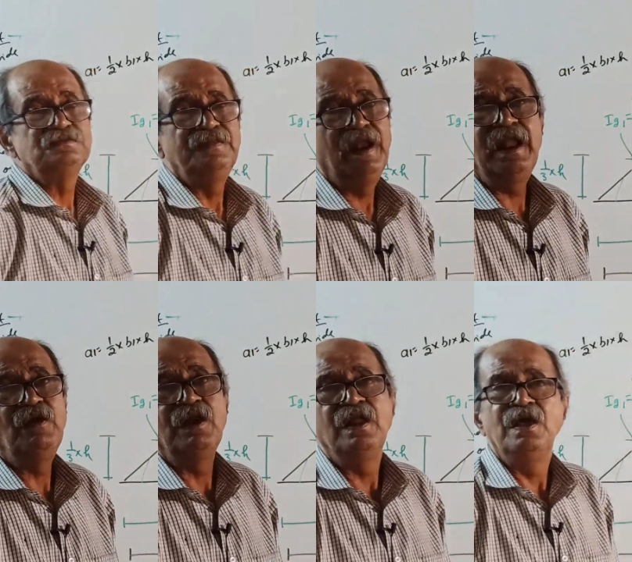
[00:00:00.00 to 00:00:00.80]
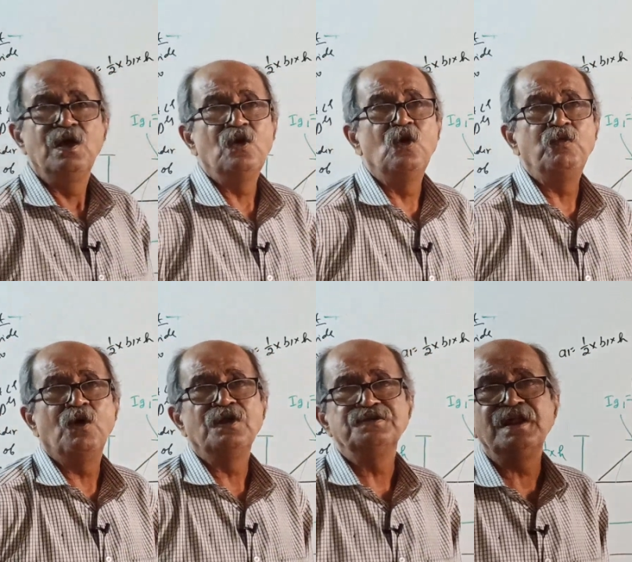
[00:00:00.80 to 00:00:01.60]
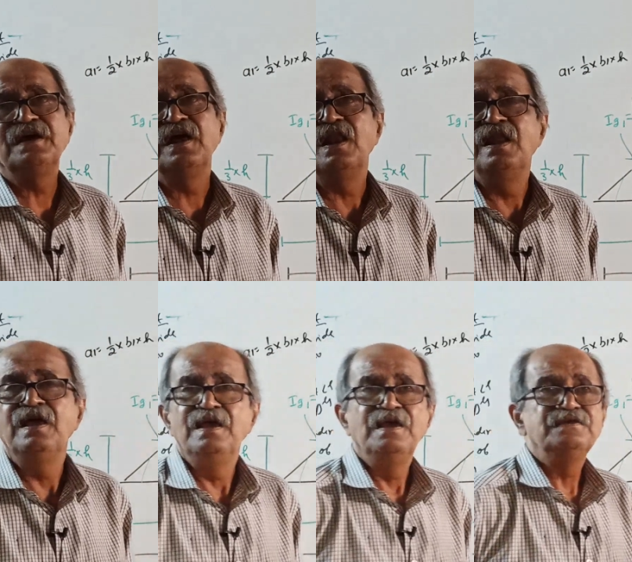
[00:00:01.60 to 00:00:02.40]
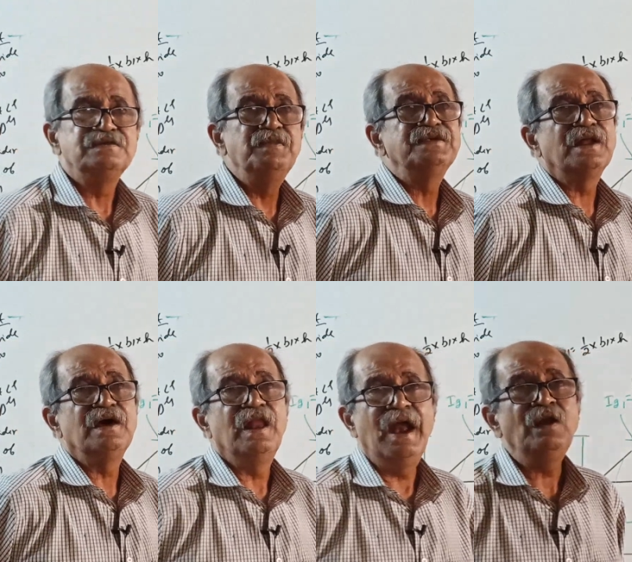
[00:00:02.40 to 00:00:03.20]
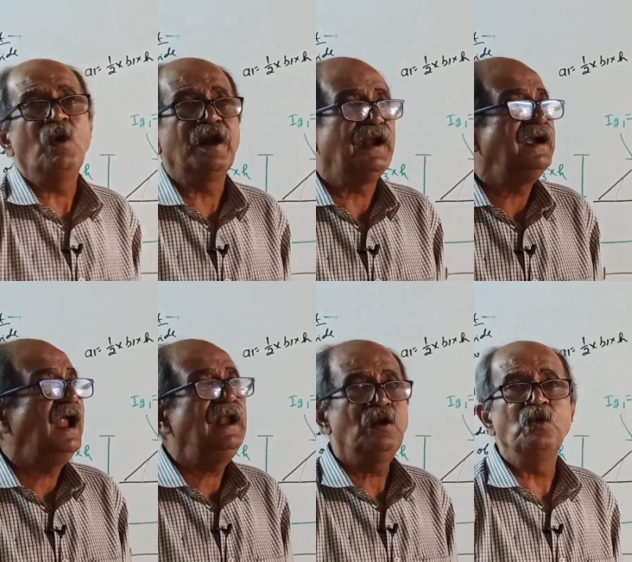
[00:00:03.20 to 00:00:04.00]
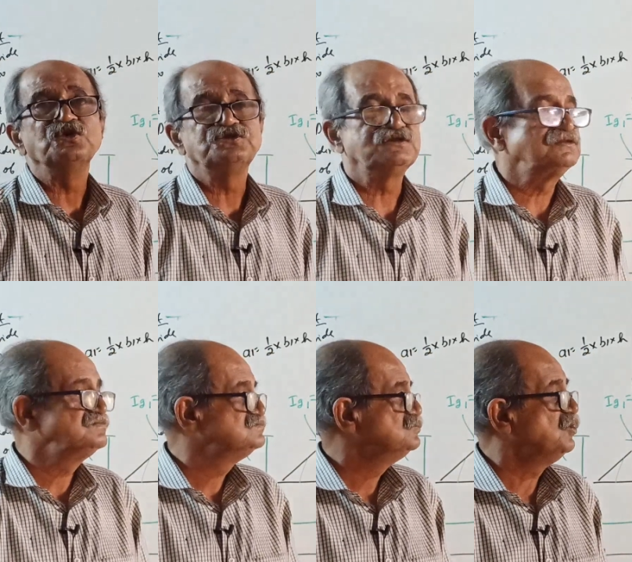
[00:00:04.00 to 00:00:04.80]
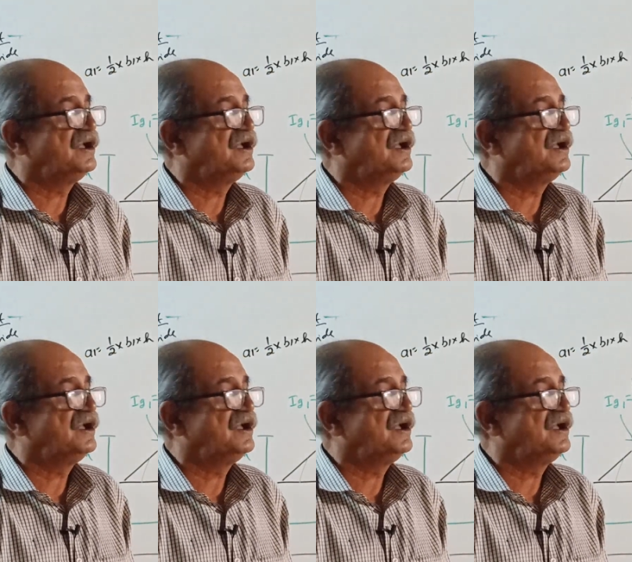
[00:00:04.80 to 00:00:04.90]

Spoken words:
Then I will go for circle, semicircle and quadrant and close. Okay.